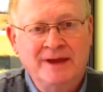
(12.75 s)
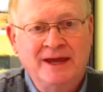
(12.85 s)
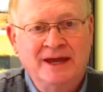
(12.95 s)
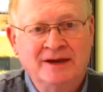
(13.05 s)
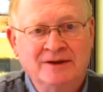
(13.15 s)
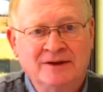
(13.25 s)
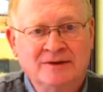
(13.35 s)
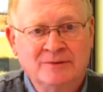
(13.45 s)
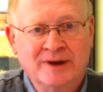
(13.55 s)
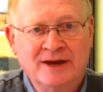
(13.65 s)
and uh,
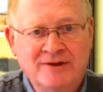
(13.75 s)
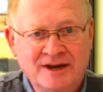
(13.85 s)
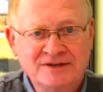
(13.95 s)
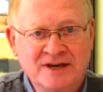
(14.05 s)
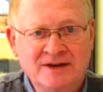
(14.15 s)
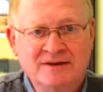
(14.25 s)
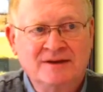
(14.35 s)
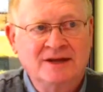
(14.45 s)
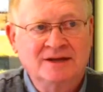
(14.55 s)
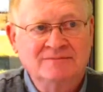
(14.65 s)
Ray
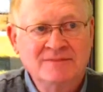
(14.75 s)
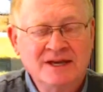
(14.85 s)
Krigston uh,